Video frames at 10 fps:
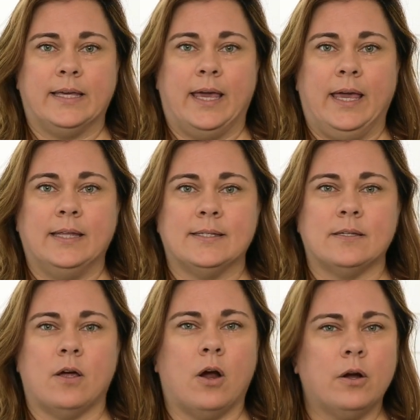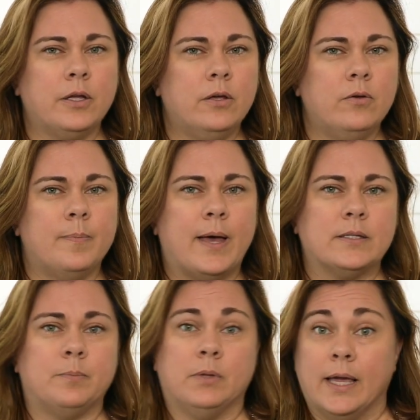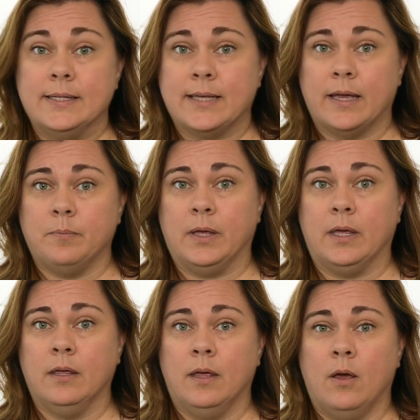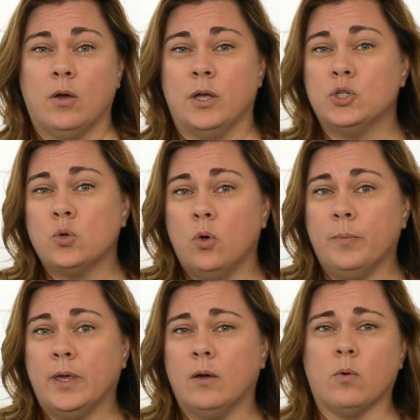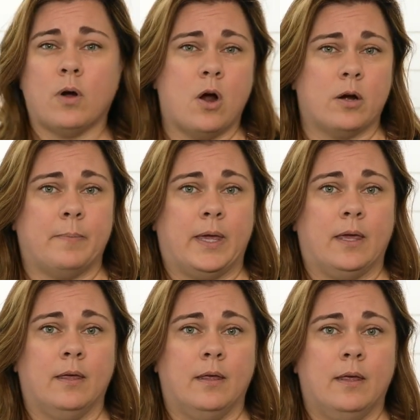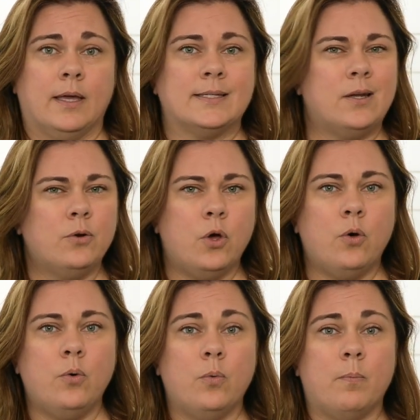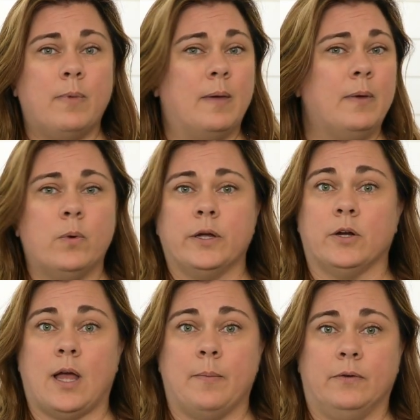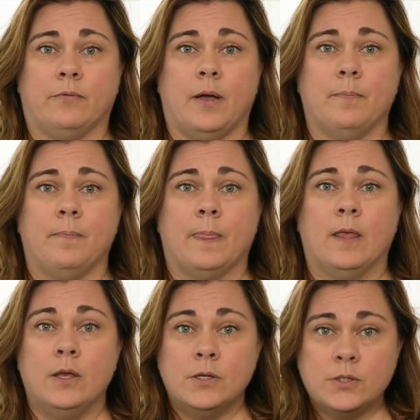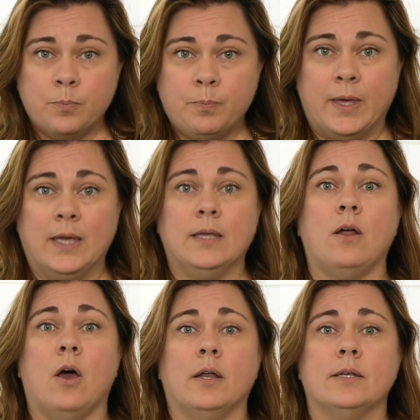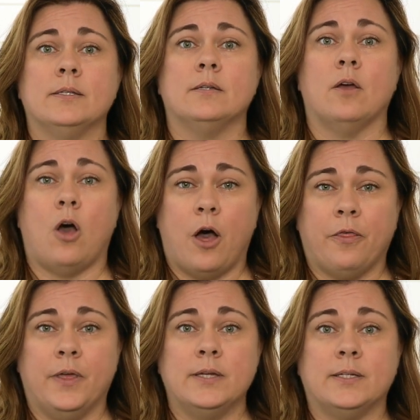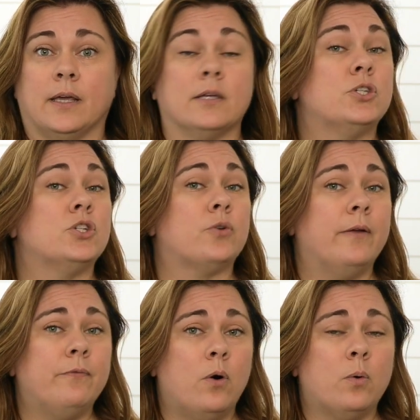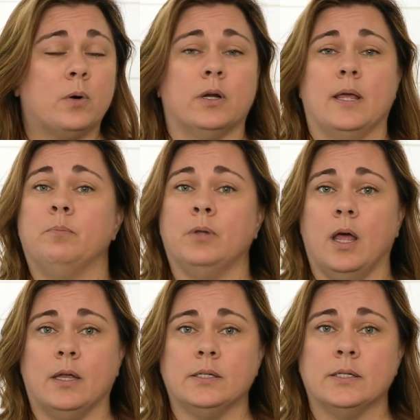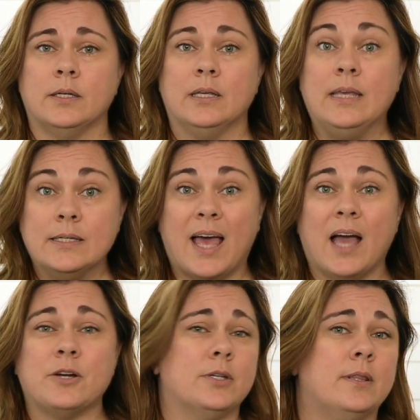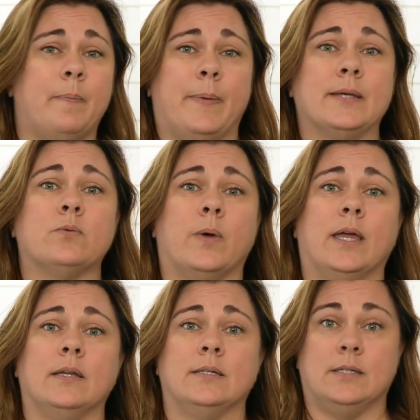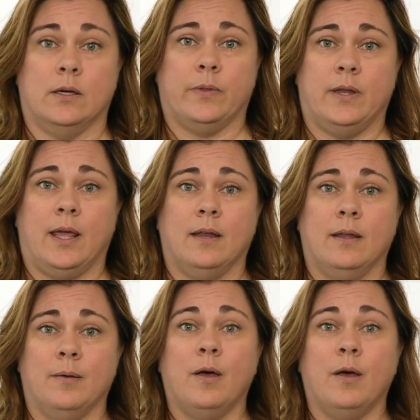indicates, are you about to blindside me, control me, or harm me? Because they don't know maybe where you're coming from. So being honest, authentic, straightforward, and blunt is actually the best way to deal with an 8.